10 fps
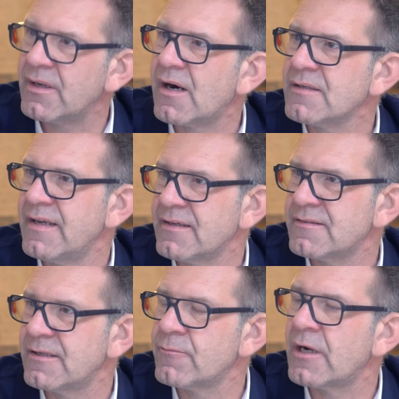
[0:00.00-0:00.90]
are
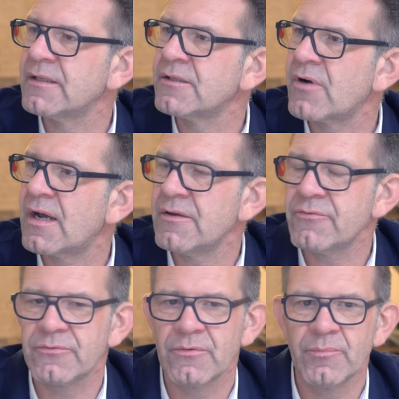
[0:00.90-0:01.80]
texting while they drive,
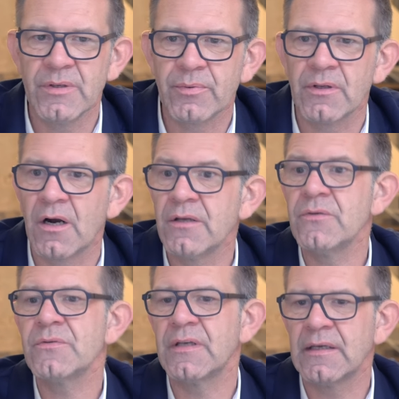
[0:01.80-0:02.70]
people are
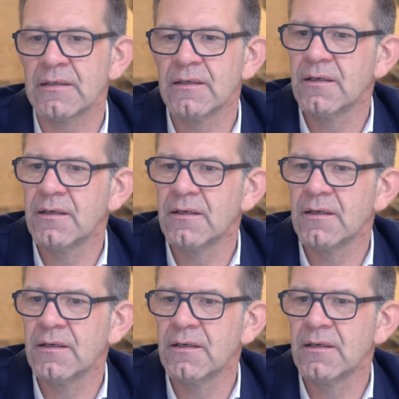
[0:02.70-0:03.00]
using